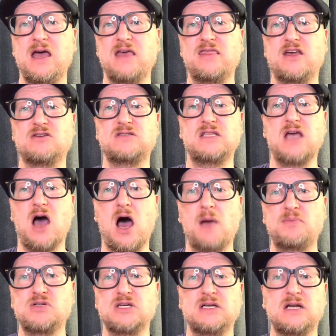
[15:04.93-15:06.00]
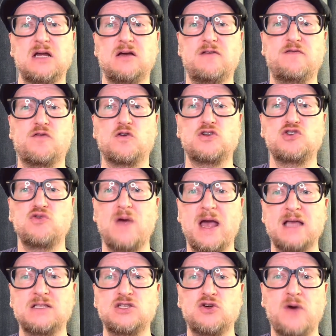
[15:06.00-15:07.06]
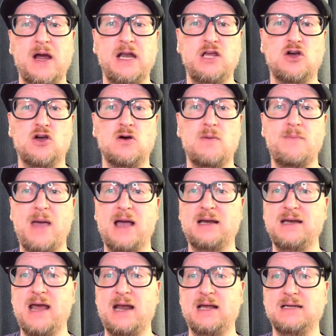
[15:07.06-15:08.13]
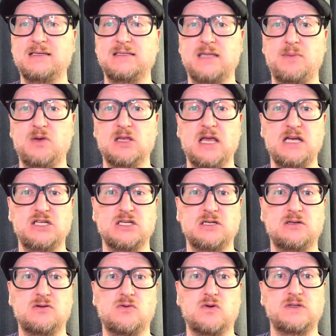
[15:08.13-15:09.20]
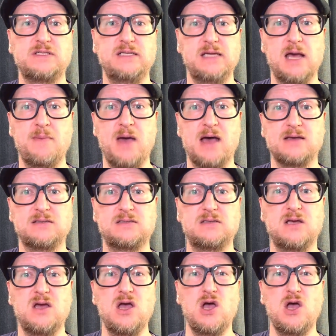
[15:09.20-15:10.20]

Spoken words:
there's the option for transcranial magnetic stimulation, or TMS,